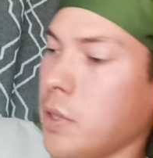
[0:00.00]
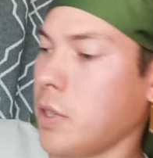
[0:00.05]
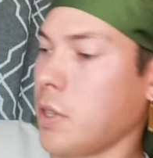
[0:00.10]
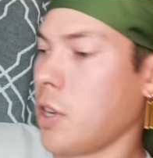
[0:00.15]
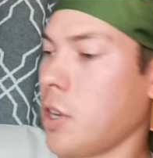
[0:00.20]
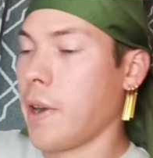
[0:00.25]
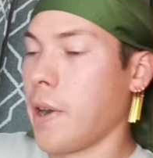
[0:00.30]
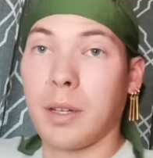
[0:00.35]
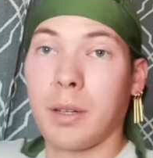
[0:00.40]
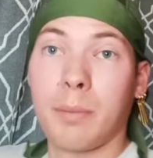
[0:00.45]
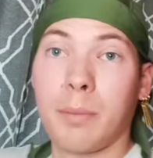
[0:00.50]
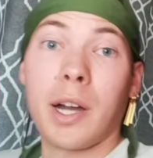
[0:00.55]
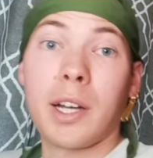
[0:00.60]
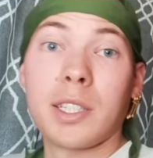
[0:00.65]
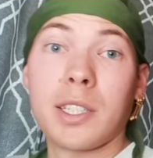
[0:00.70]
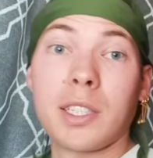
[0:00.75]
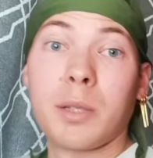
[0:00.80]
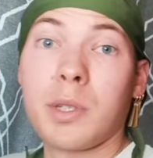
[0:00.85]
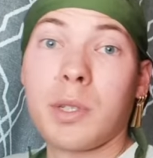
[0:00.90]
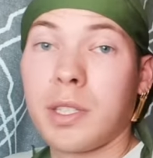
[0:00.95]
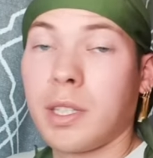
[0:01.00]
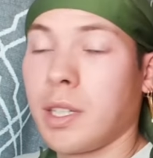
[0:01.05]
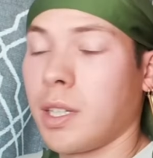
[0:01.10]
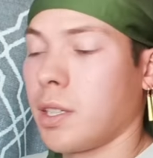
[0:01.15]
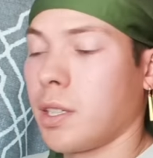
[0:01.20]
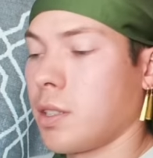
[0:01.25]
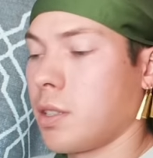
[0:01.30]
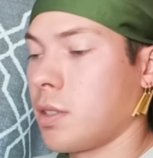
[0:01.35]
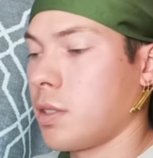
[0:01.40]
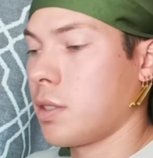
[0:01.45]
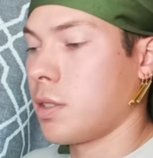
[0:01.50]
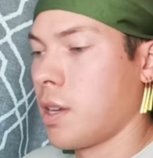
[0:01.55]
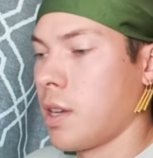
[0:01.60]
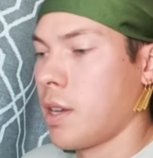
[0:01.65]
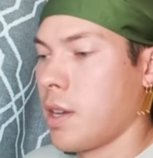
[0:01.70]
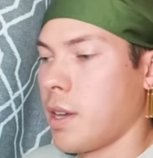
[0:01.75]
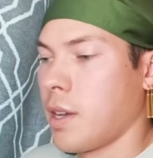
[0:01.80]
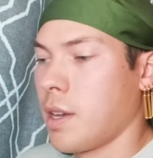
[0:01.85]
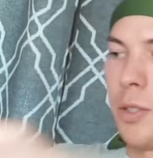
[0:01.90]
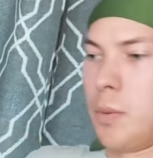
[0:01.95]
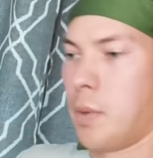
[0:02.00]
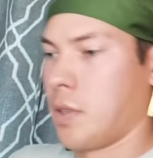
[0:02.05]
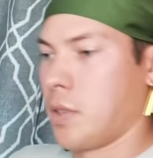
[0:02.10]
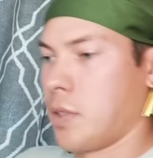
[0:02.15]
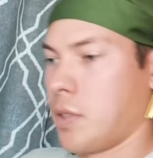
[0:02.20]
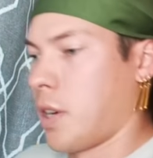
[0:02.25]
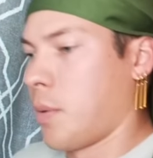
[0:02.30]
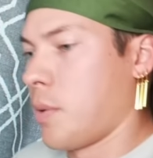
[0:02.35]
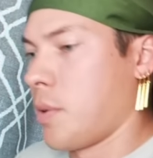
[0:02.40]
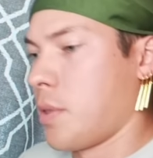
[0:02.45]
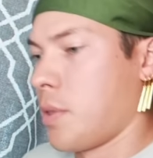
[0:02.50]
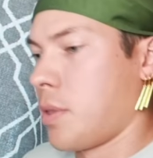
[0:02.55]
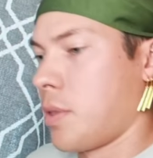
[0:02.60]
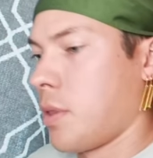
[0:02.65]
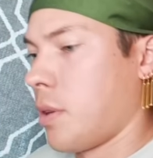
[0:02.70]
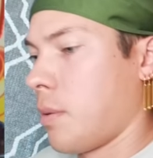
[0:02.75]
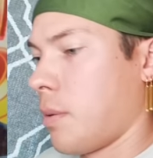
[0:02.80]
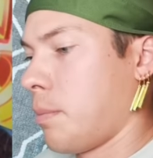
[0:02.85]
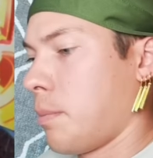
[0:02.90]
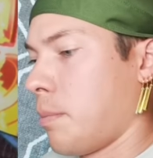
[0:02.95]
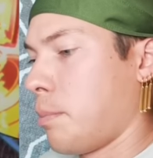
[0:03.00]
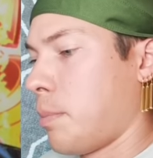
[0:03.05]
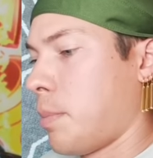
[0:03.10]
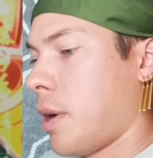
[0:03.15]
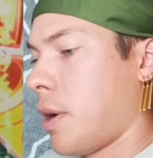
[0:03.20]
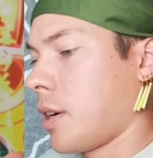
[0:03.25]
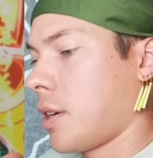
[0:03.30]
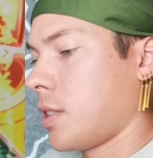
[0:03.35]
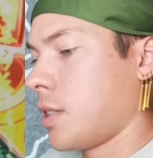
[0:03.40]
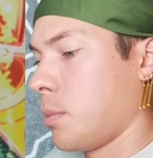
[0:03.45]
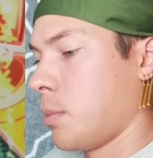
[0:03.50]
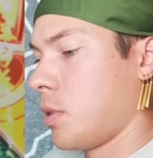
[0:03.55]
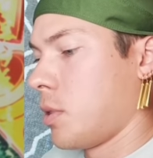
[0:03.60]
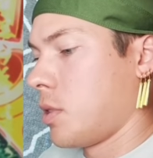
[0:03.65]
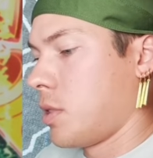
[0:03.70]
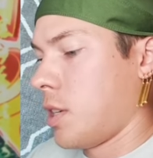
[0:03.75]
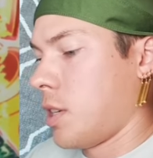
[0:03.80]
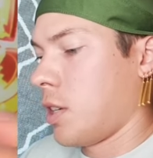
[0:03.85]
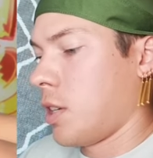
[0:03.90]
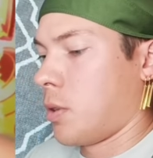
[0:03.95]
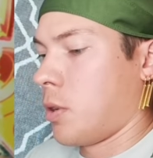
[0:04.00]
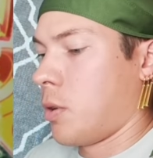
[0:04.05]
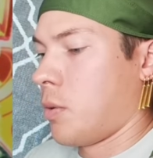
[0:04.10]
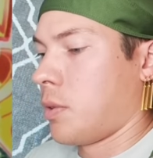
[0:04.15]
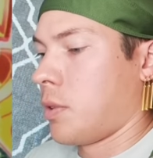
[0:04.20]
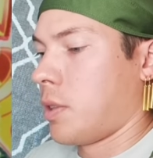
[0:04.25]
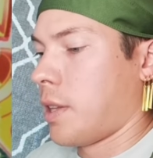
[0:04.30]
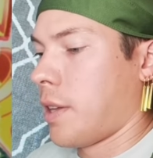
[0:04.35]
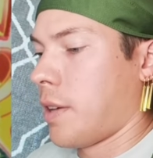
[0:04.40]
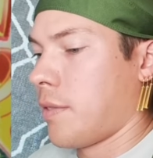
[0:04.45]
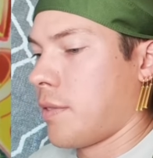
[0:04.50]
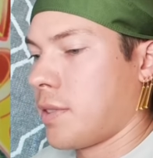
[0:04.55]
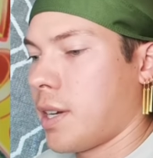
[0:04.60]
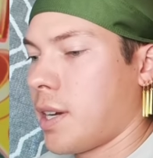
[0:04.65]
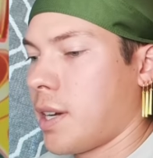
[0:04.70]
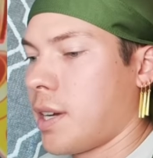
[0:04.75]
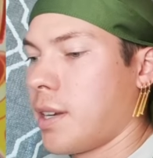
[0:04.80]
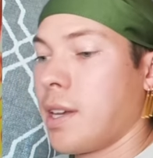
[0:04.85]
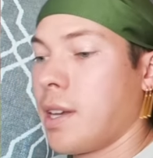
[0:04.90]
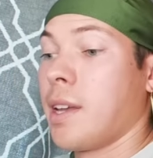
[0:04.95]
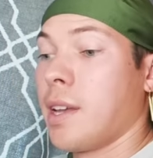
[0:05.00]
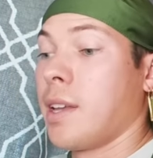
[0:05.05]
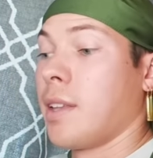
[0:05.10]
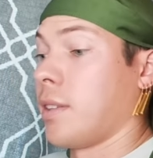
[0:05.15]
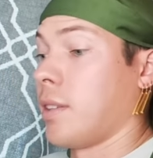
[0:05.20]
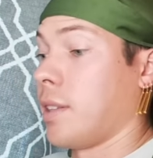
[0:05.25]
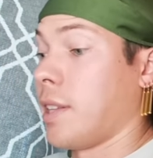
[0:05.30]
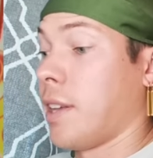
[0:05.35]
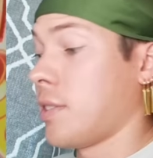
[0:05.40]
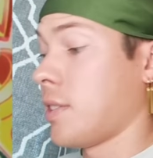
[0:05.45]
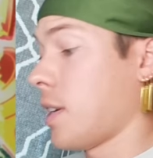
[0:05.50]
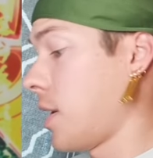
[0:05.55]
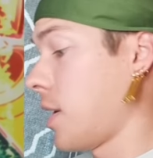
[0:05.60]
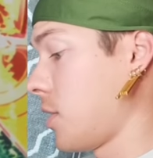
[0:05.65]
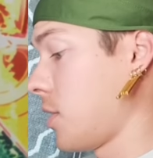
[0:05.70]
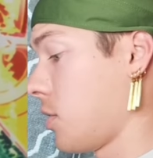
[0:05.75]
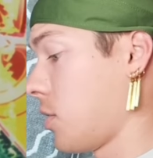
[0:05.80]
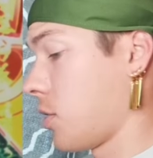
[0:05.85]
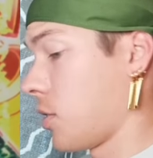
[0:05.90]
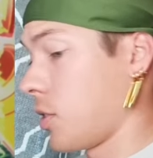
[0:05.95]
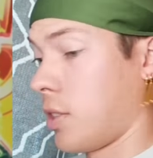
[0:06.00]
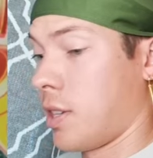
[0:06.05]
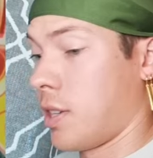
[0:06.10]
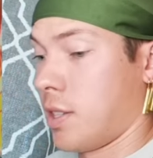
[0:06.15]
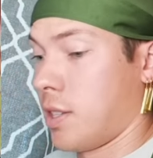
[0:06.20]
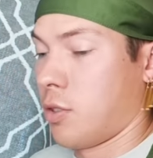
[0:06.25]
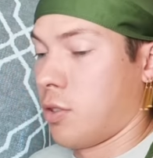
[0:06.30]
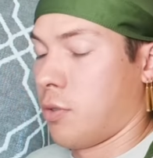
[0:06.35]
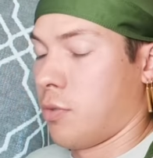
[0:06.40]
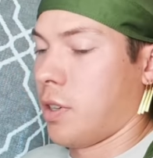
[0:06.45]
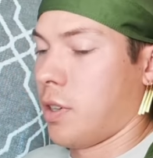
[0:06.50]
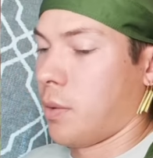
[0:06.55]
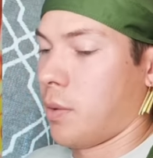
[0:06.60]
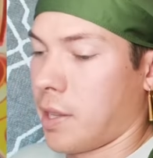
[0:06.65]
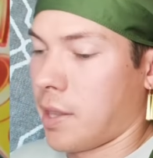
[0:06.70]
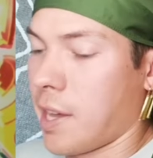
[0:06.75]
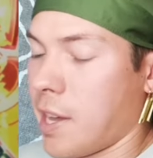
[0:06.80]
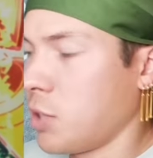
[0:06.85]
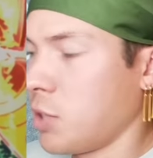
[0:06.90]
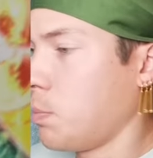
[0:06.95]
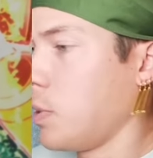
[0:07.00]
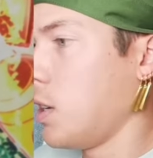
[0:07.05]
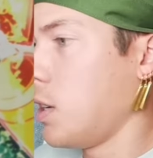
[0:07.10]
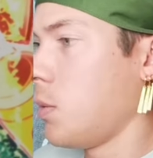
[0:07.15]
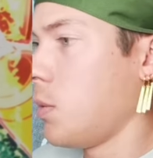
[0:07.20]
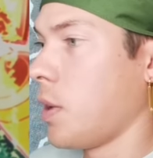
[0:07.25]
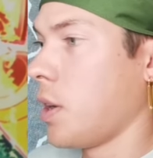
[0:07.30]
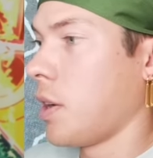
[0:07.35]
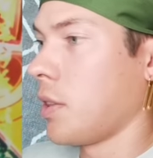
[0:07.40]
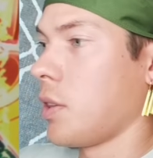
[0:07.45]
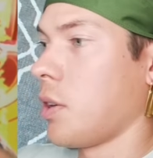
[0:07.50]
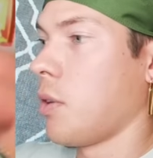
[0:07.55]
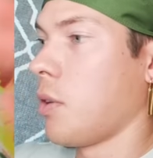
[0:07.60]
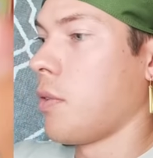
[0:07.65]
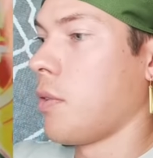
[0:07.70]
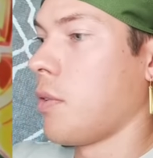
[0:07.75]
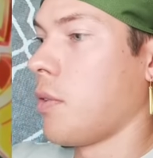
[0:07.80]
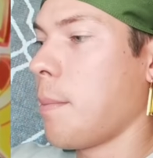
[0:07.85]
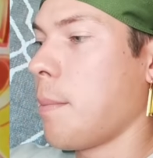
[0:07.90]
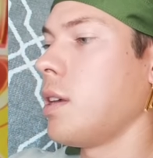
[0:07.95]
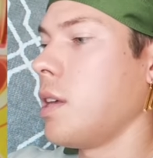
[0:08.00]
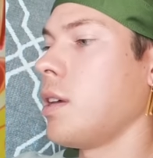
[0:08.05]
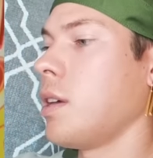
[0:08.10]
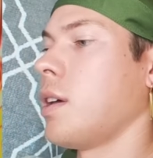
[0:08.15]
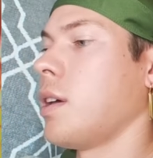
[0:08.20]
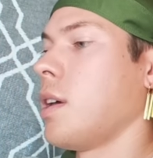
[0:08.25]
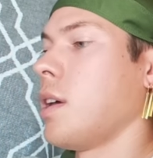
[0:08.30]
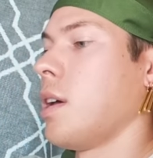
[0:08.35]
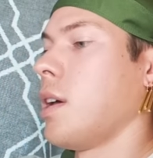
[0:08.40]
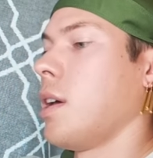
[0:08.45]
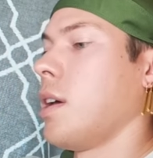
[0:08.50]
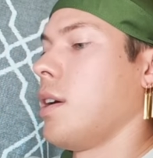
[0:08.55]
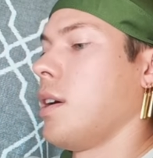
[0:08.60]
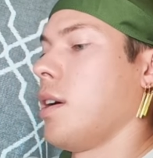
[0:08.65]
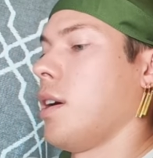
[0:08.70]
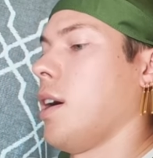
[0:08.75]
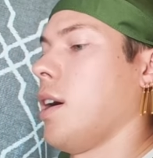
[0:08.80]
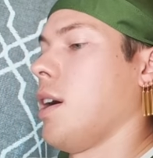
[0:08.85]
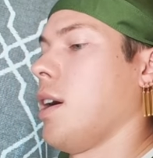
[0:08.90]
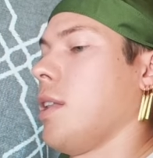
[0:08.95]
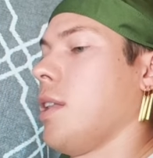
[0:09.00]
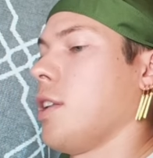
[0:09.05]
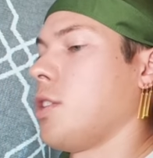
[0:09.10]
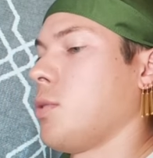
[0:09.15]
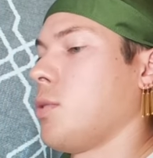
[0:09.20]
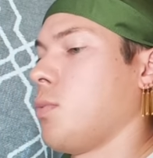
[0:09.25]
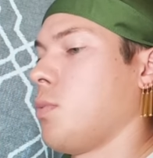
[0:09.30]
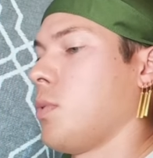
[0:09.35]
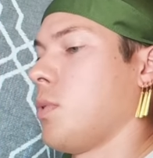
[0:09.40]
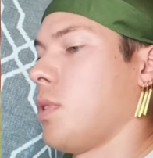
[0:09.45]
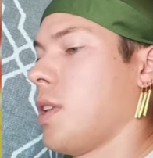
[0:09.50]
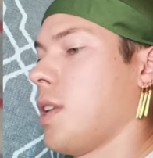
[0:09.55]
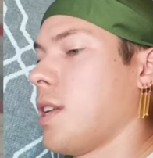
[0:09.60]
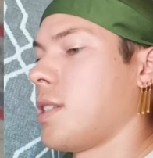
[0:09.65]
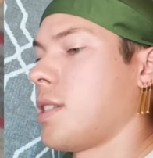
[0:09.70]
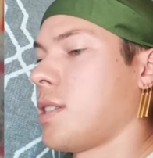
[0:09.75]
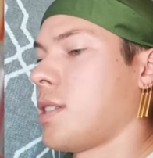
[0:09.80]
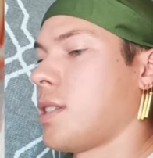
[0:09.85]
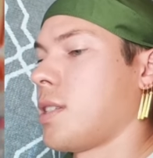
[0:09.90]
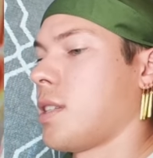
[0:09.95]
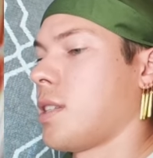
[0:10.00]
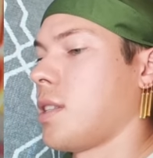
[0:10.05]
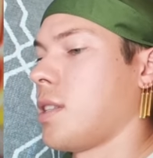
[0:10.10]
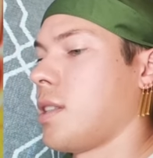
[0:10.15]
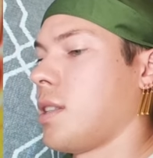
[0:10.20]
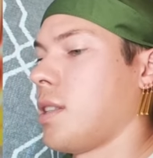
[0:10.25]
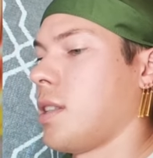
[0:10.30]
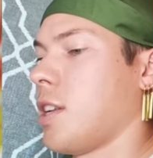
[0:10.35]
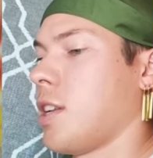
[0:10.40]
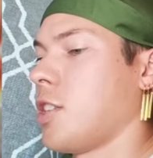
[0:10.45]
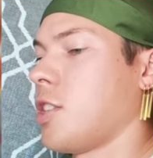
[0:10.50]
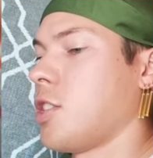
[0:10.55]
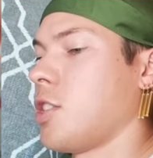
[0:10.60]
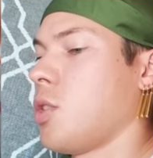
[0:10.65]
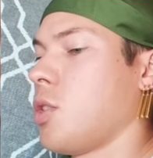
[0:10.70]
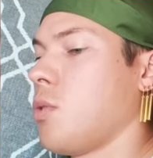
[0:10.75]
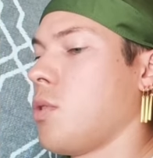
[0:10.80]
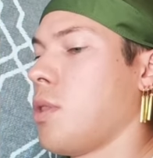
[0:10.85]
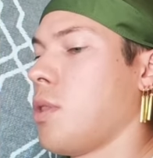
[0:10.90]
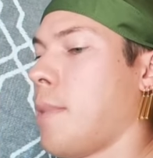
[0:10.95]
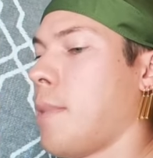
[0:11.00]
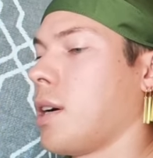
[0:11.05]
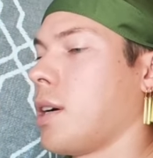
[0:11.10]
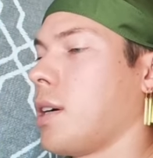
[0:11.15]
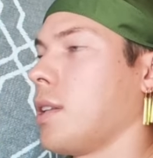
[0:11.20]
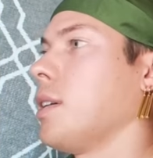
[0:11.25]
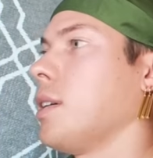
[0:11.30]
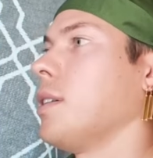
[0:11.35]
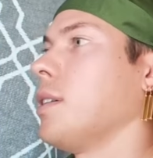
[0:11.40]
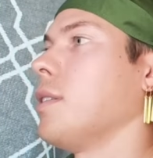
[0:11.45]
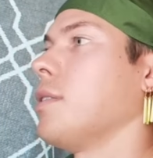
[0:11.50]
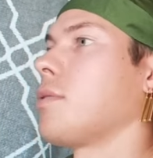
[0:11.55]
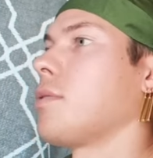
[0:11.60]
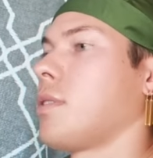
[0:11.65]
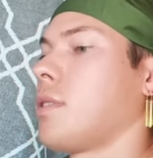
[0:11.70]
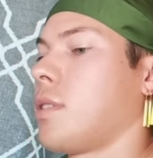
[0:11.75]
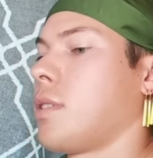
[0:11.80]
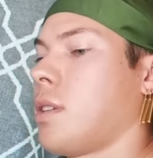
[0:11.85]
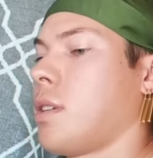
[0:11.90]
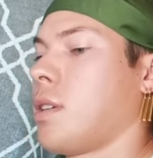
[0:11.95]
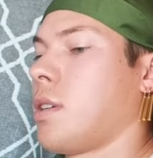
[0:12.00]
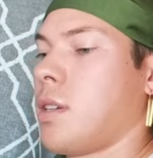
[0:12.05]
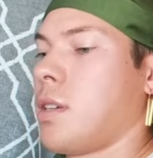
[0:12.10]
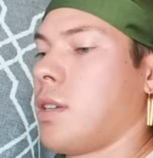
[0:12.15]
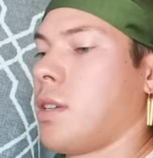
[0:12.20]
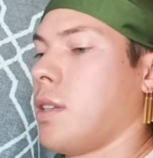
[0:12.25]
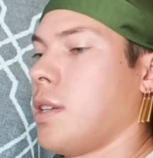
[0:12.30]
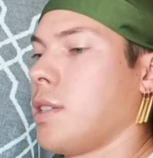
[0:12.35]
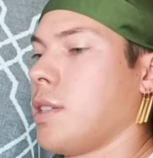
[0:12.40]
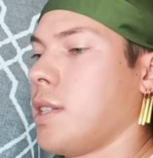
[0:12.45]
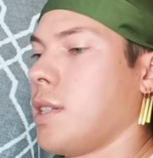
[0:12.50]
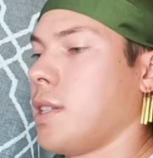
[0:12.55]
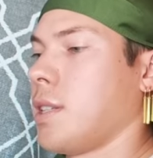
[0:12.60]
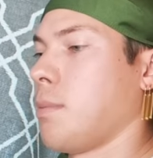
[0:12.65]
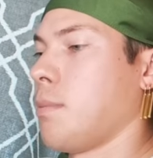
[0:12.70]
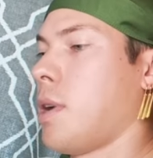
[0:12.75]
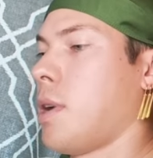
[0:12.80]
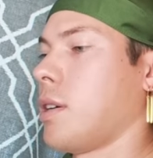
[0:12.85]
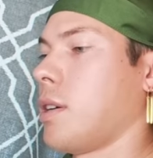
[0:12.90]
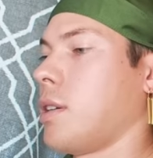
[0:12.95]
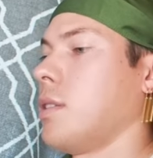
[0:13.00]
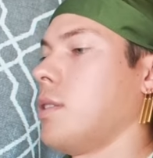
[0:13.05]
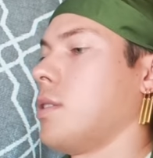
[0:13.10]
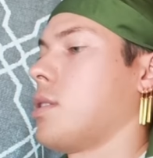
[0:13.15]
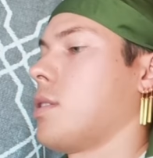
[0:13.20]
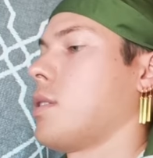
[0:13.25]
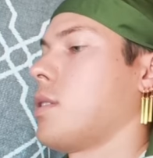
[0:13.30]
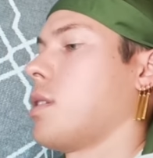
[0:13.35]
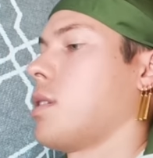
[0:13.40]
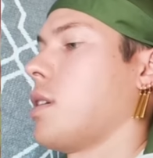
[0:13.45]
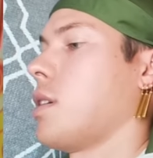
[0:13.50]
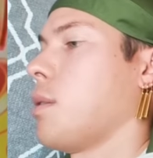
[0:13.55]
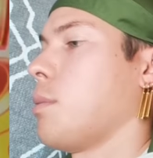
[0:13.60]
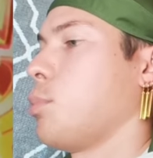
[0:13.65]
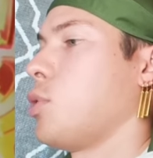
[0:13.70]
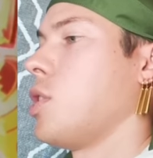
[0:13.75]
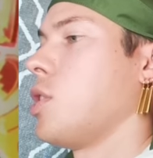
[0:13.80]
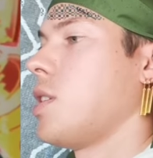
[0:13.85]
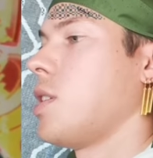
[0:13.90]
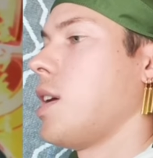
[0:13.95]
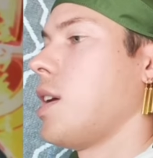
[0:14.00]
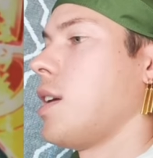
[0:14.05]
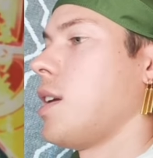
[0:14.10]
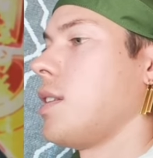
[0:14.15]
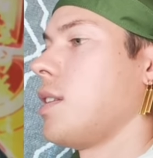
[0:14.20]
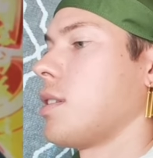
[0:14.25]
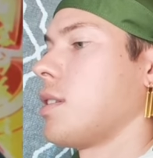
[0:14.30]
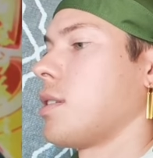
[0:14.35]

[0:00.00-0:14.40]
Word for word: we're gonna go right into box number six. Alright, so we're going to start with box number six. We're going to go with the left side. The left side has all the good hits so far. We got the SP, we got the Onami. Uh, let's let's let's show the manga love. Let's let the mangas appreciate.